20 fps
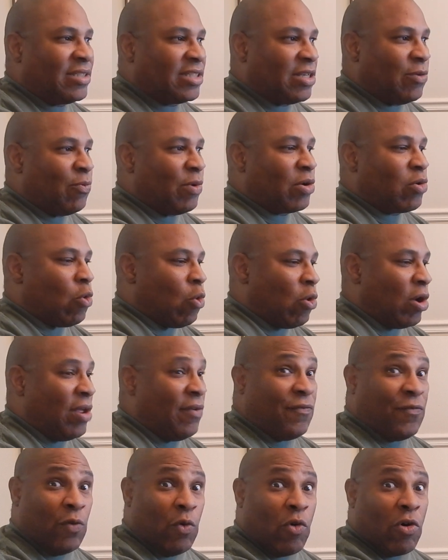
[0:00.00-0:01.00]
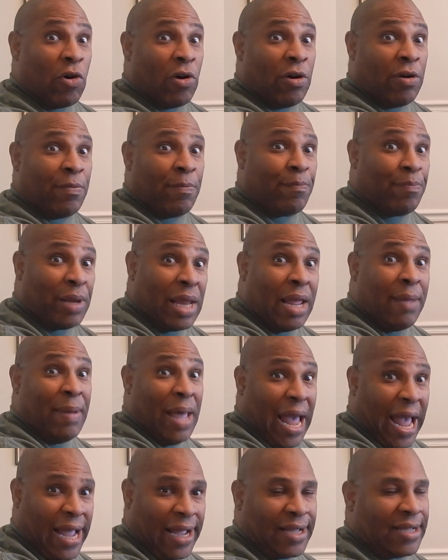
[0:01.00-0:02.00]
recording for
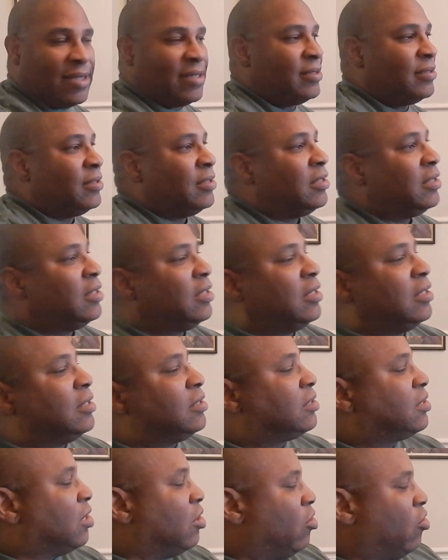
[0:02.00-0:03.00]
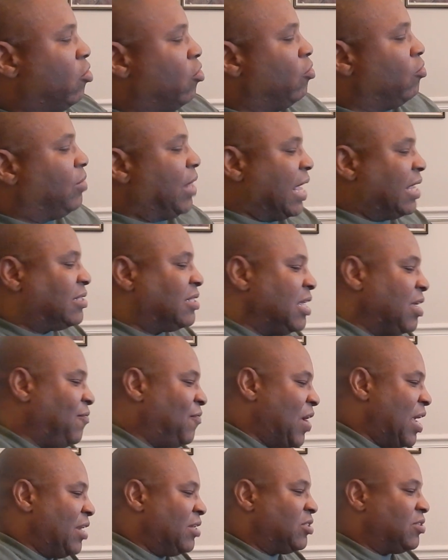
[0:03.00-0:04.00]
playback. So that's the
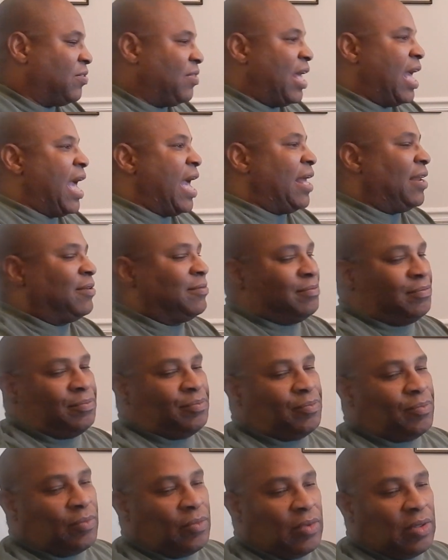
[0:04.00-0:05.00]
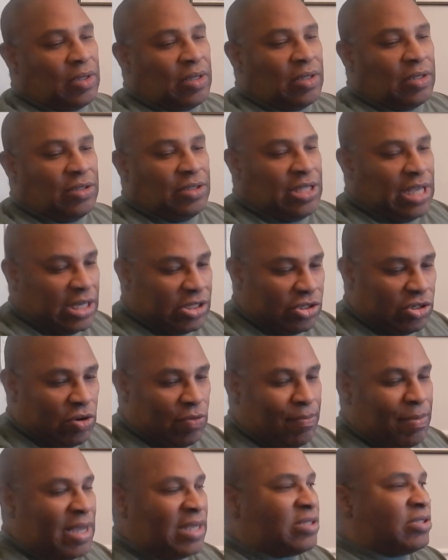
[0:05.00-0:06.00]
advantage of that. Digital
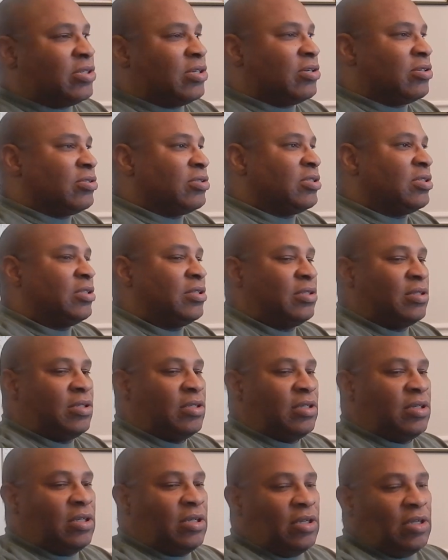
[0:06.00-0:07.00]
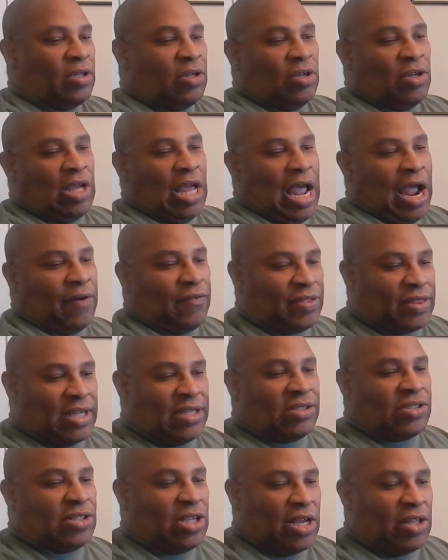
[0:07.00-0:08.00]
mixers,
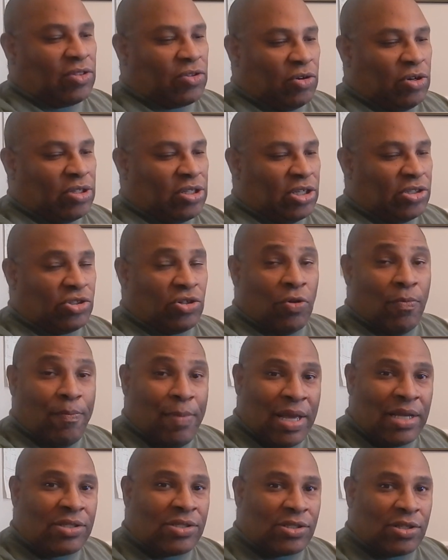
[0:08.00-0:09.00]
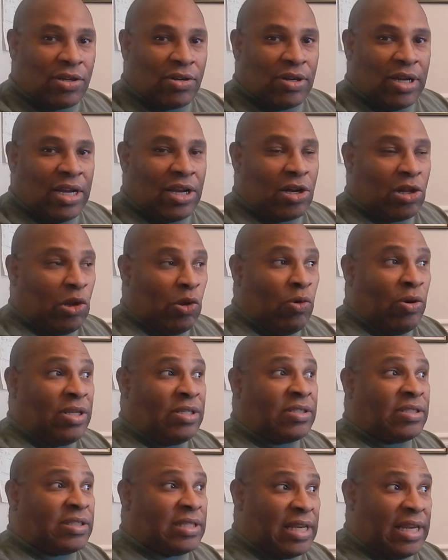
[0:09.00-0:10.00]
everything's done through the digital mixer, including
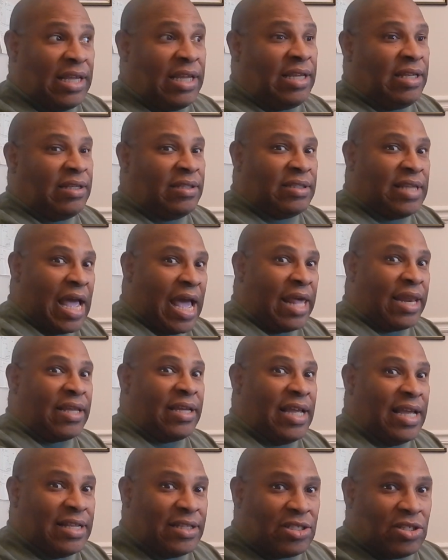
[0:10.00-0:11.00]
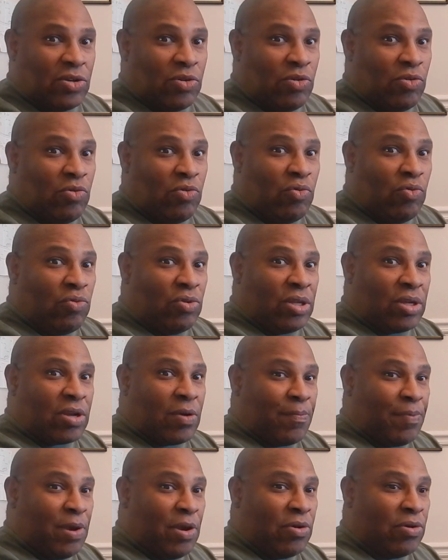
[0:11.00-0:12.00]
sending data into the
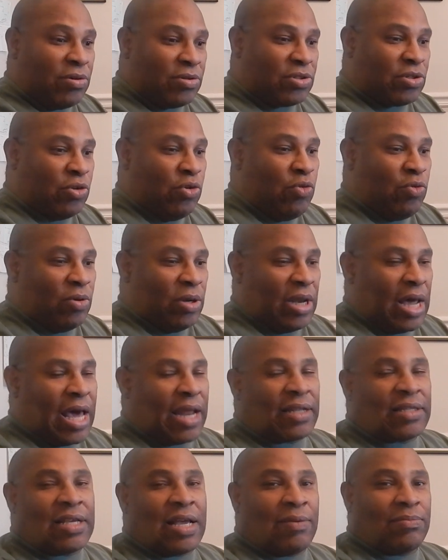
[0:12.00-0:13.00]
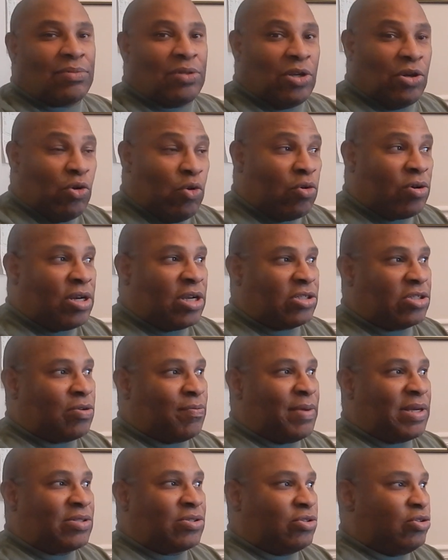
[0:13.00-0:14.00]
computer. So a lot of times the newer digital
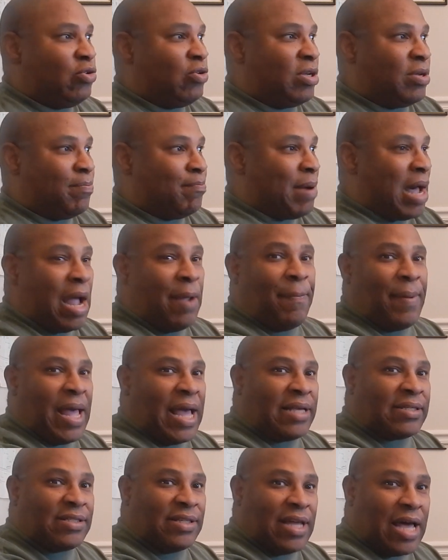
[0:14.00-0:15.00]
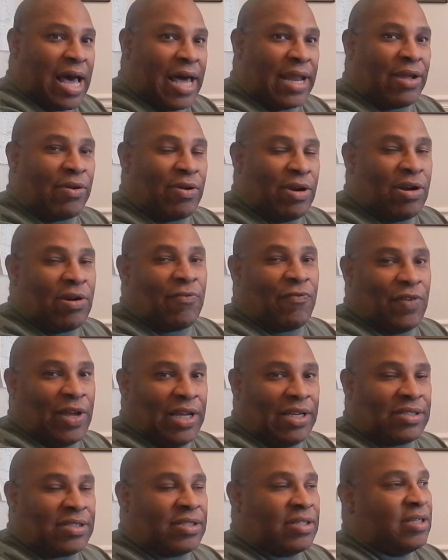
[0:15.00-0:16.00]
mixers, you can bypass an audio
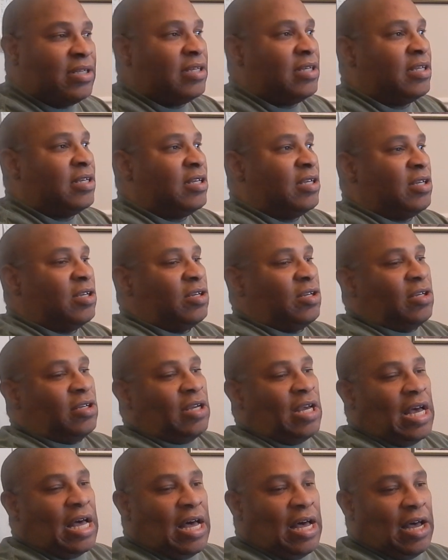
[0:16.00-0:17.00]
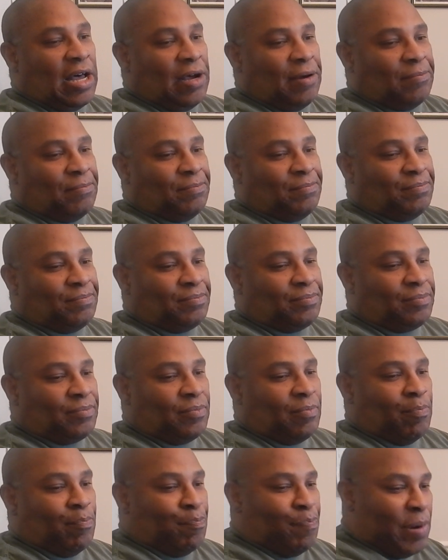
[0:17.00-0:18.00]
interface.
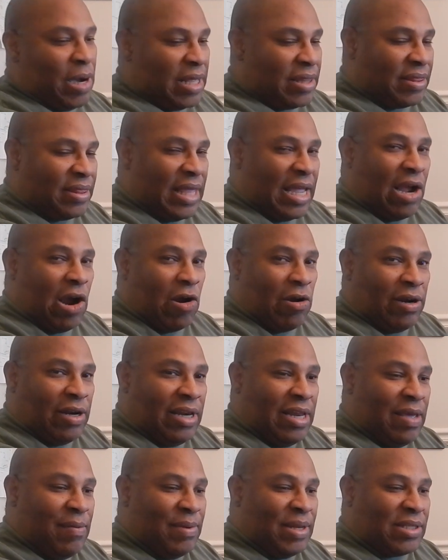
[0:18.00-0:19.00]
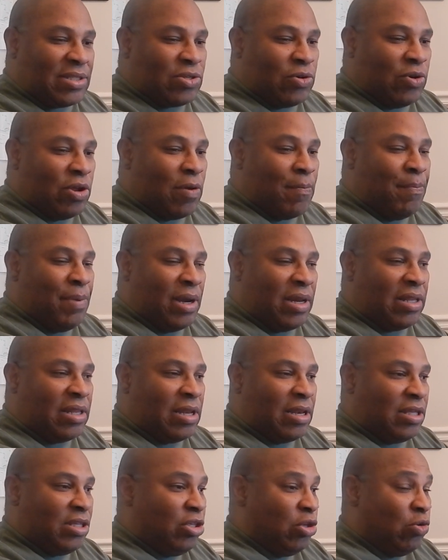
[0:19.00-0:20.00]
But they are limited to their ability
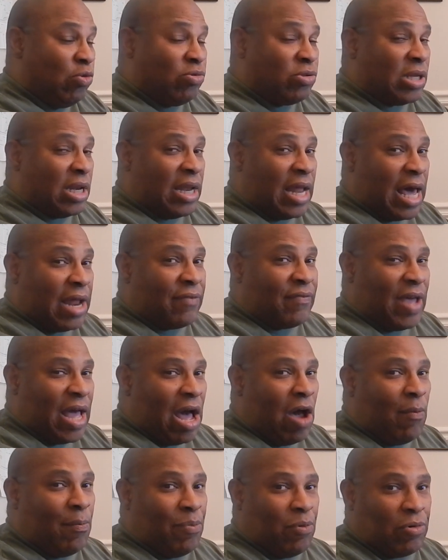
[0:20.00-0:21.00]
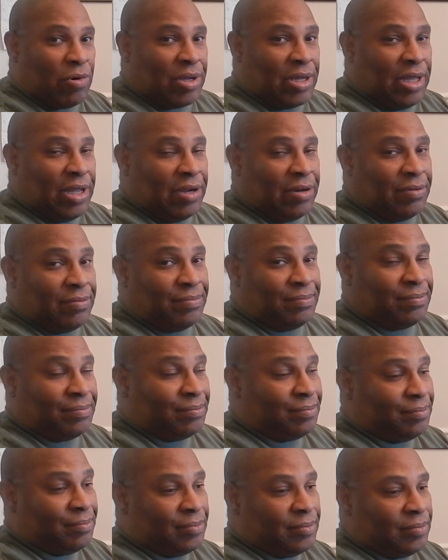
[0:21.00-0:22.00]
to use a lot of outboard gear
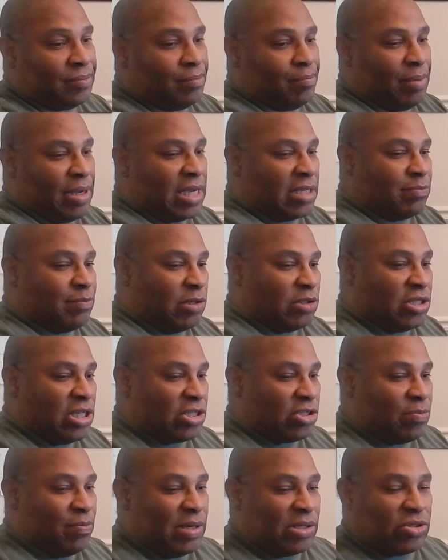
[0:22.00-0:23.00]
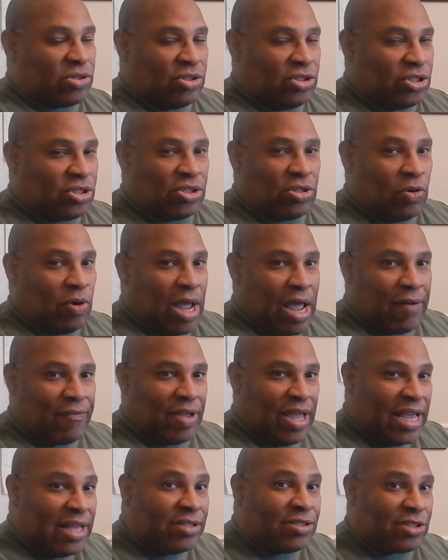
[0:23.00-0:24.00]
because most digital mixers just don't have
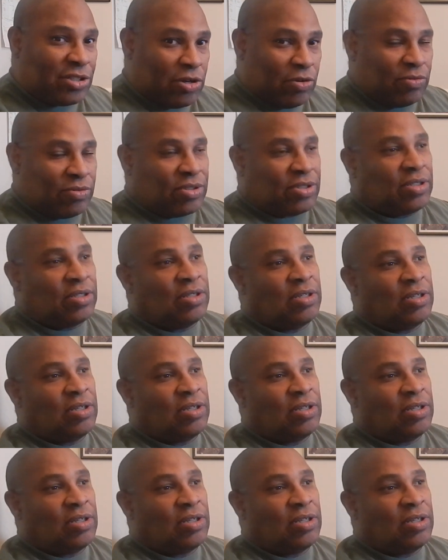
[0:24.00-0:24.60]
inserts.